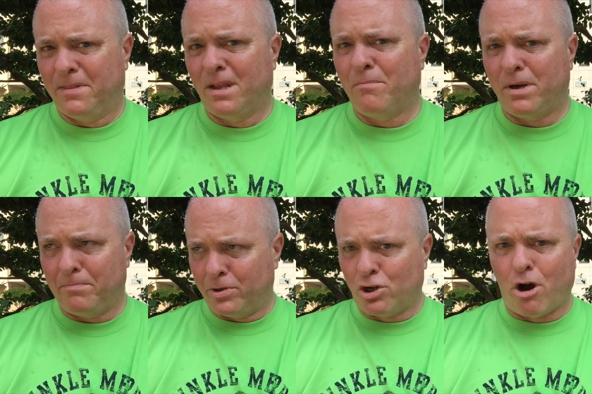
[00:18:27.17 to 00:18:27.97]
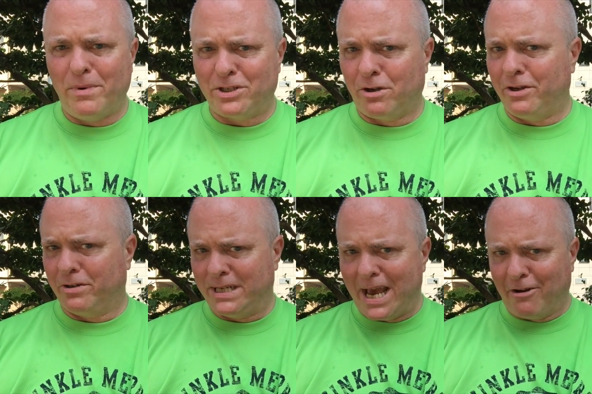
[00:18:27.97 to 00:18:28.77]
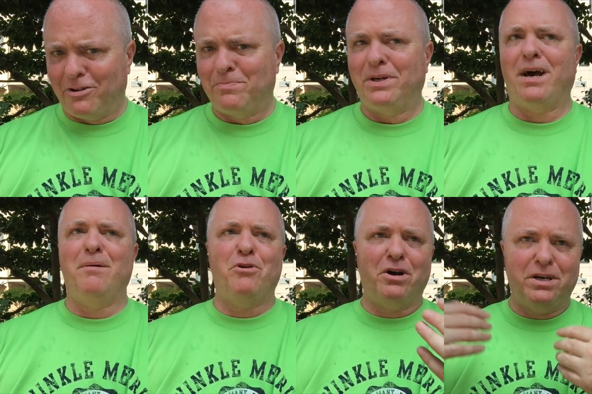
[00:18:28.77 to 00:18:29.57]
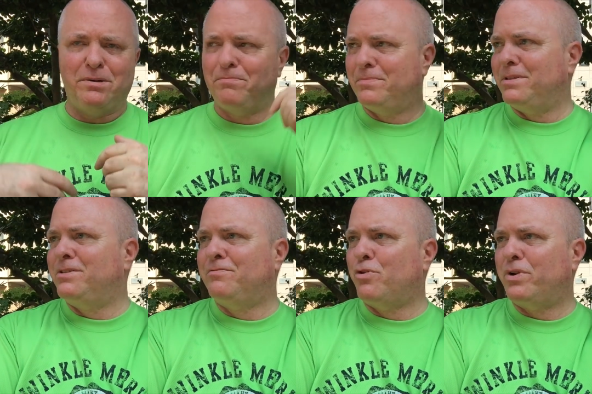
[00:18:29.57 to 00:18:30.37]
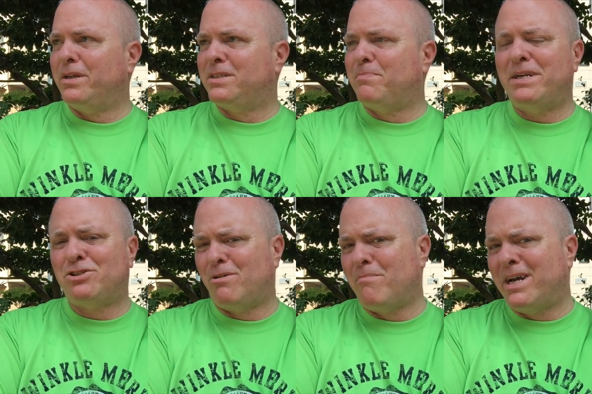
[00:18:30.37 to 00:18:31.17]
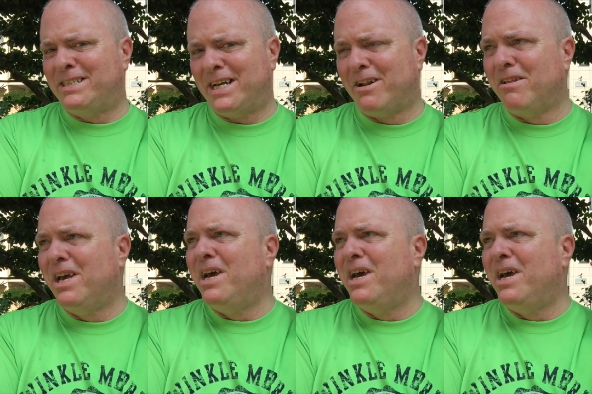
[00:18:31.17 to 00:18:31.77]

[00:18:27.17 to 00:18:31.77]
I'm going to put comments on their channels, but I'm not going to devote space on my channel